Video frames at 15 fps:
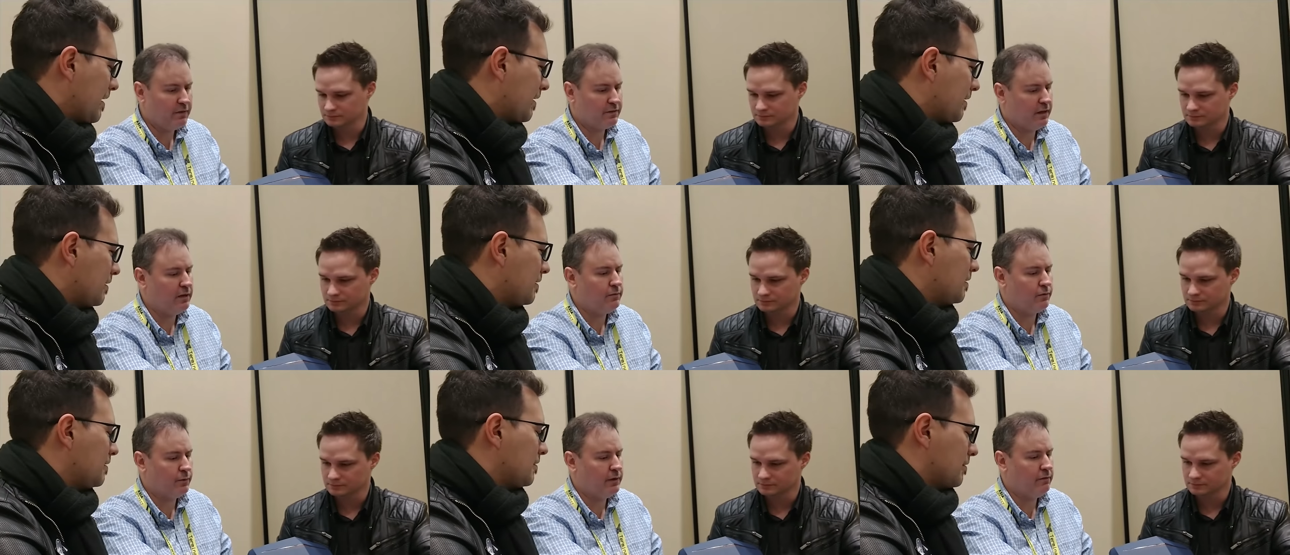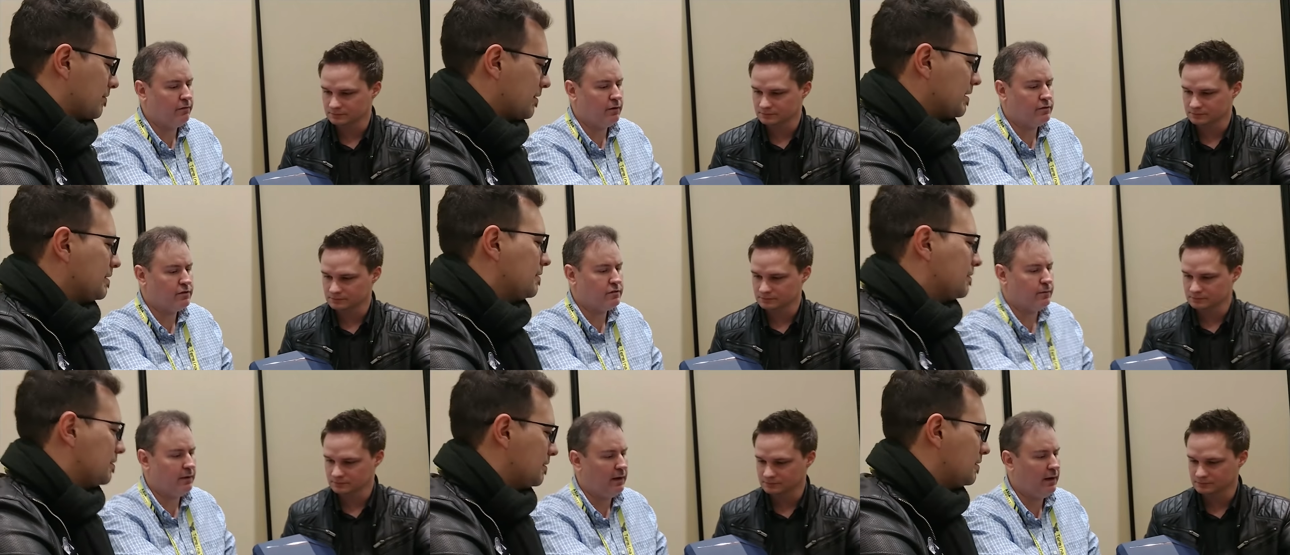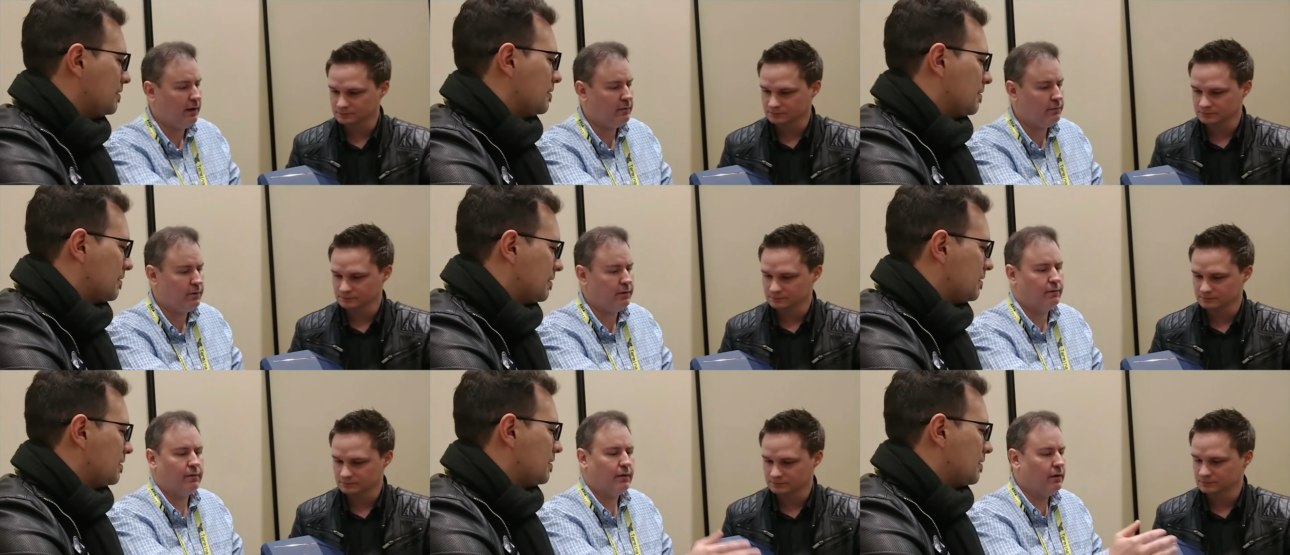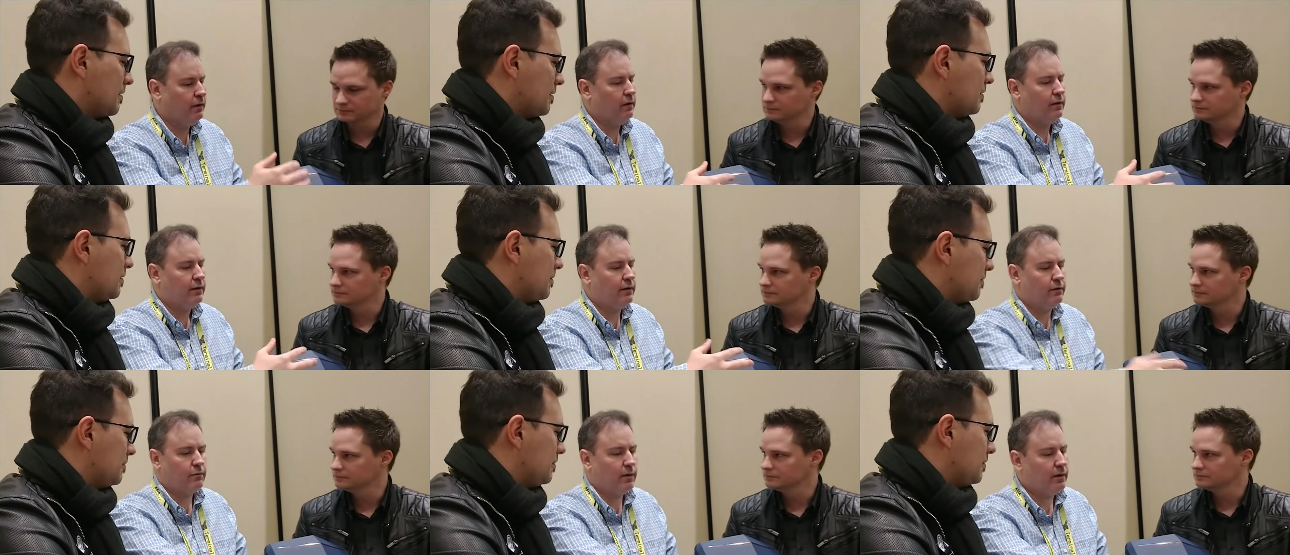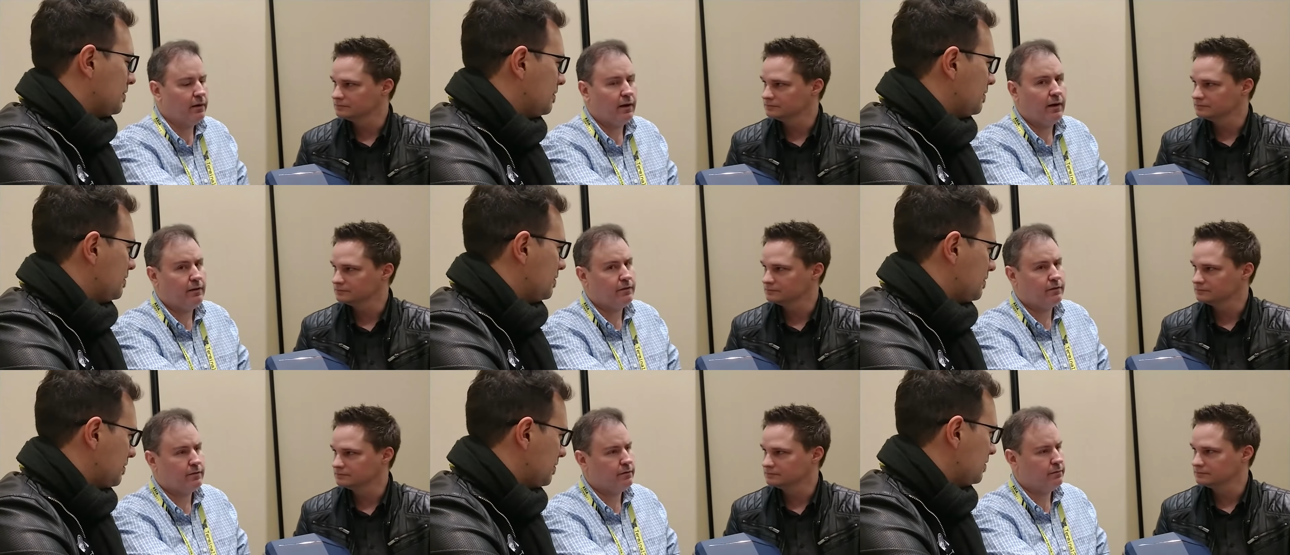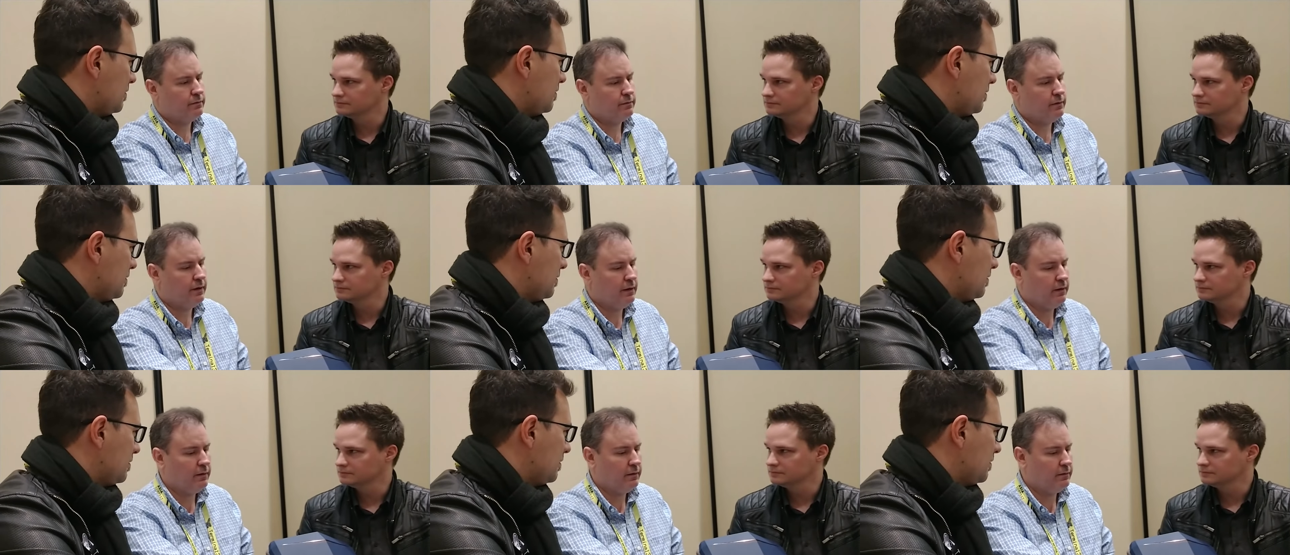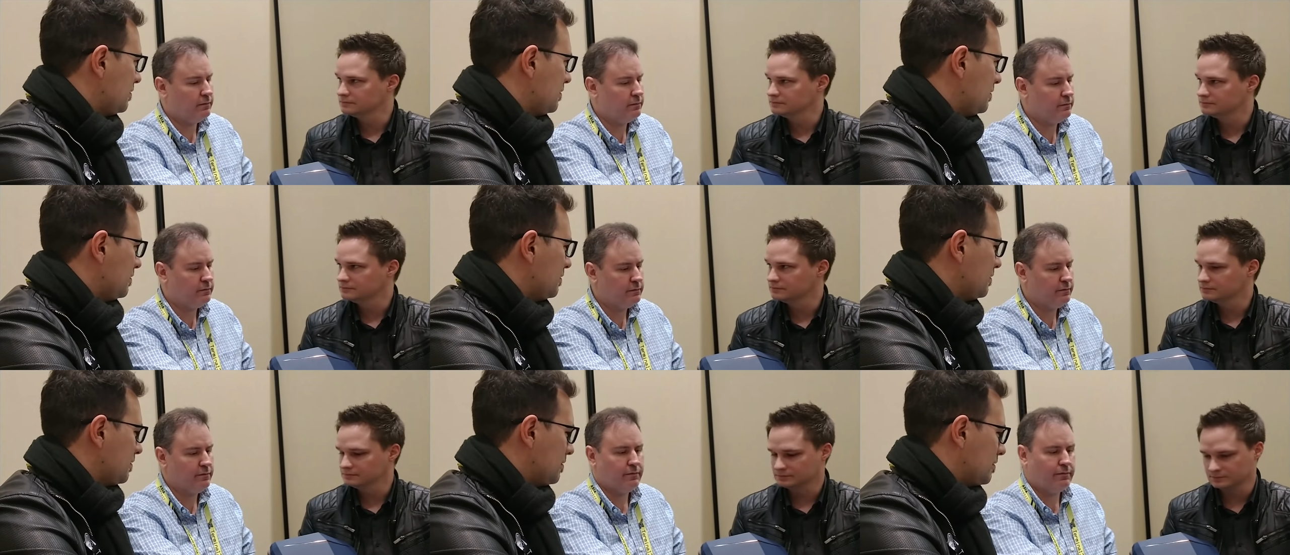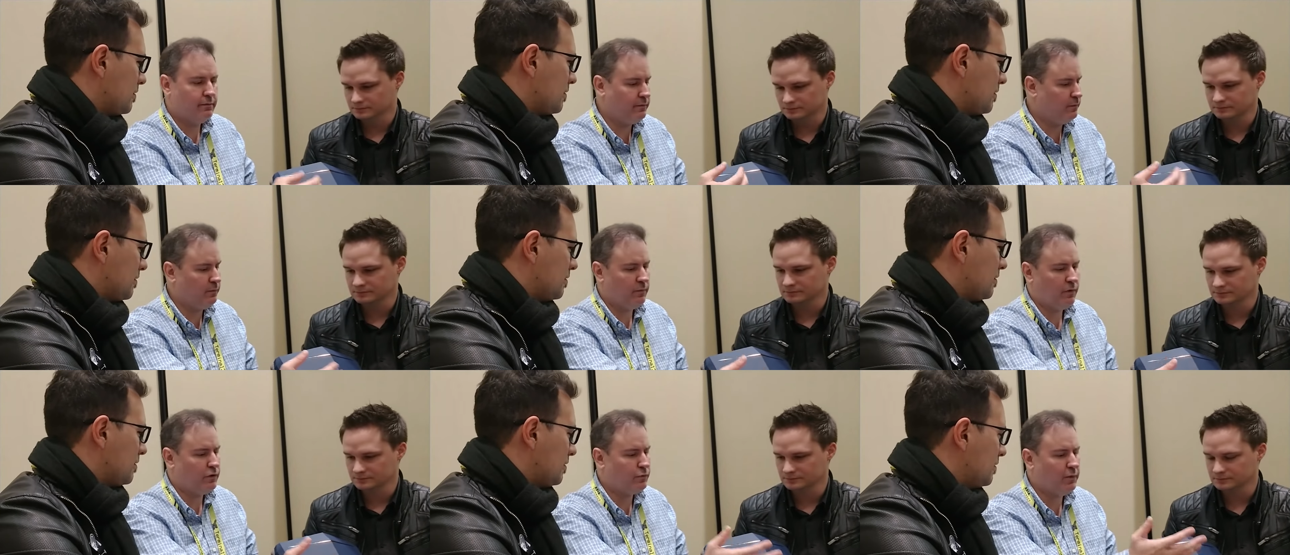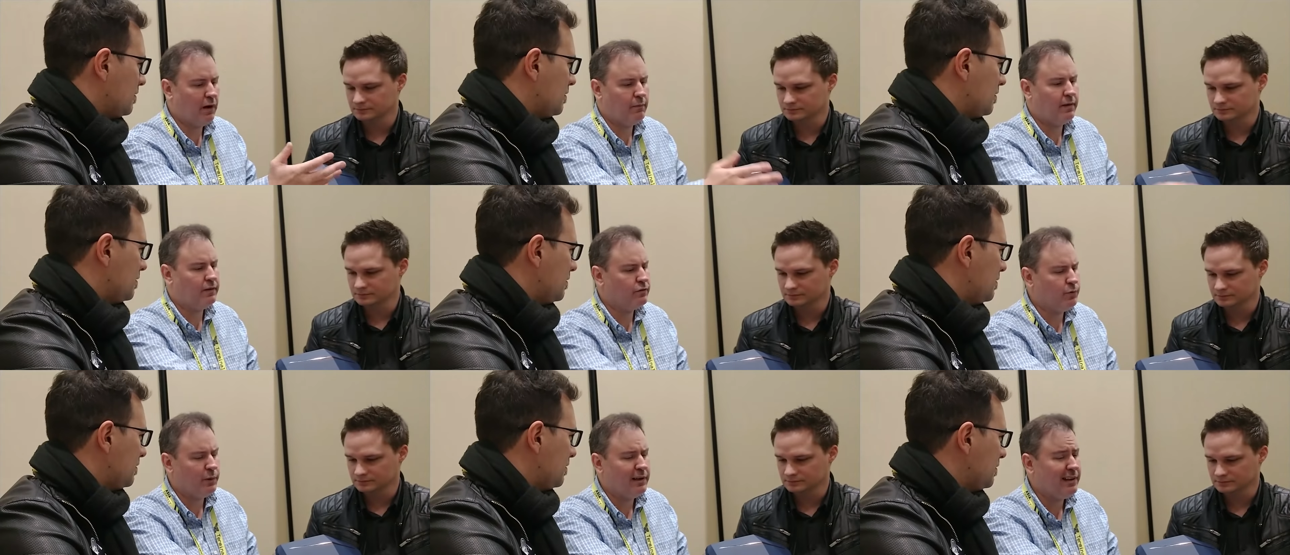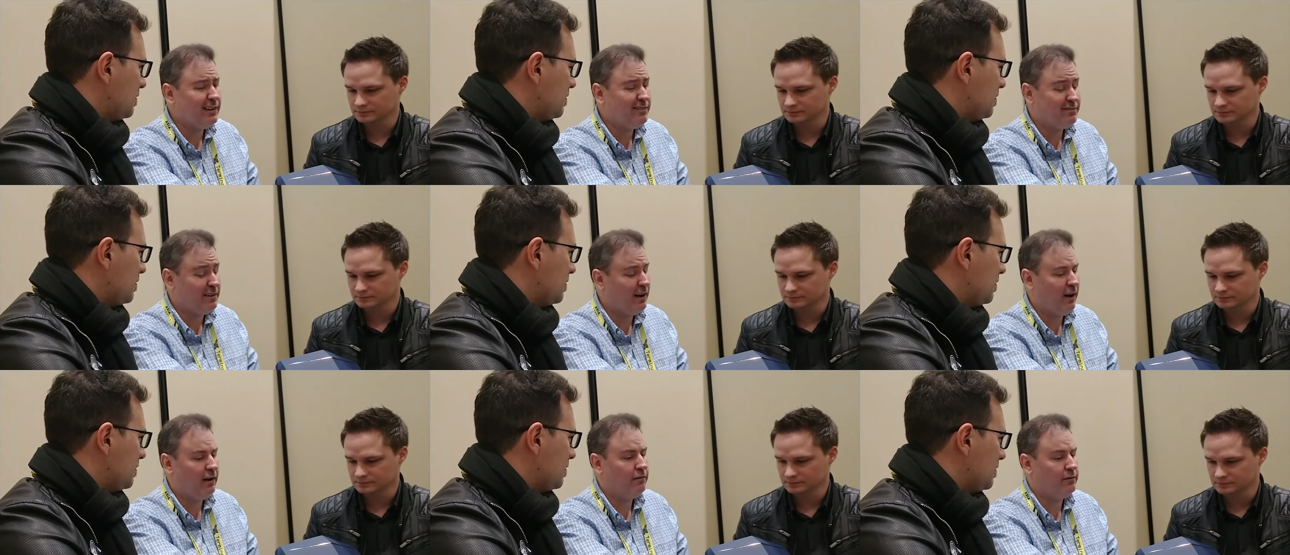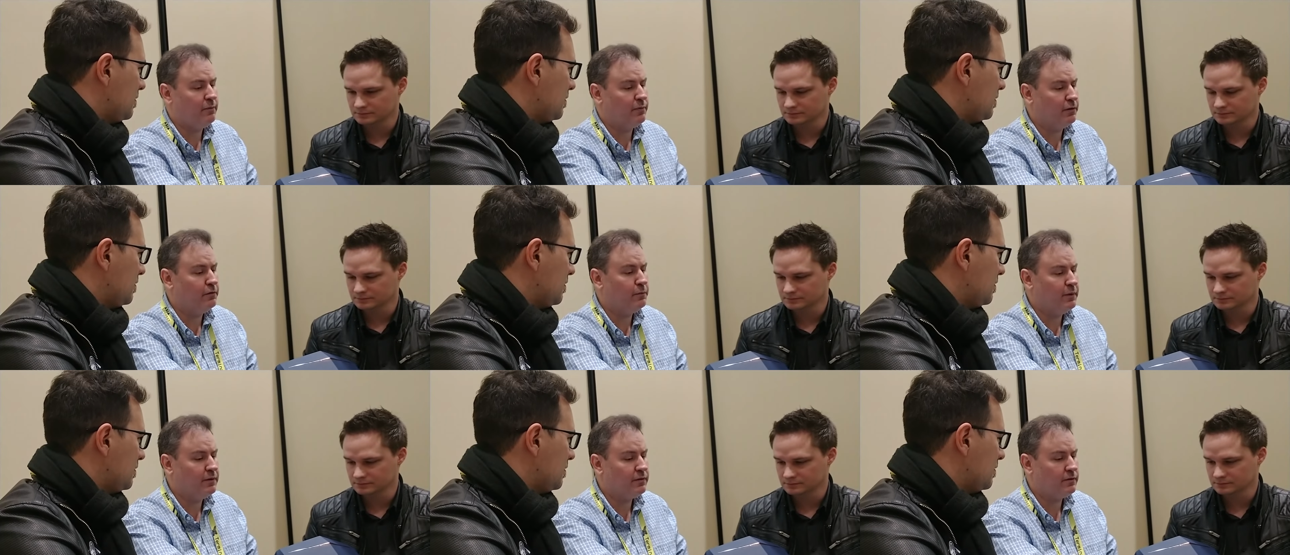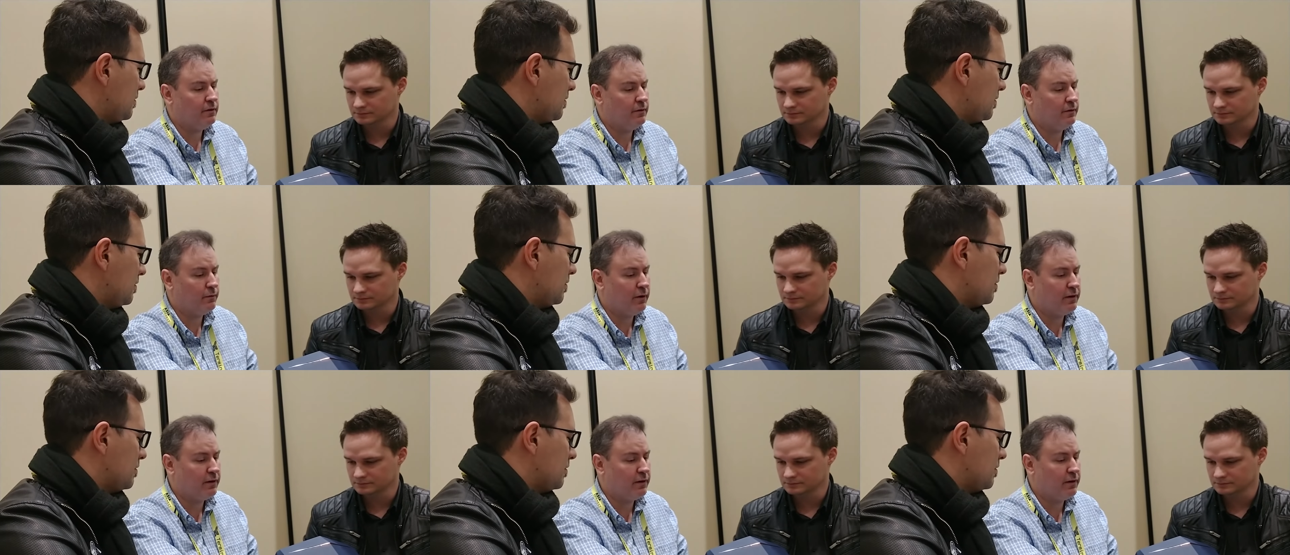Speaker 1: be the same three versions right. we had, but in a ruggedized um, there's probably 25 improvements on the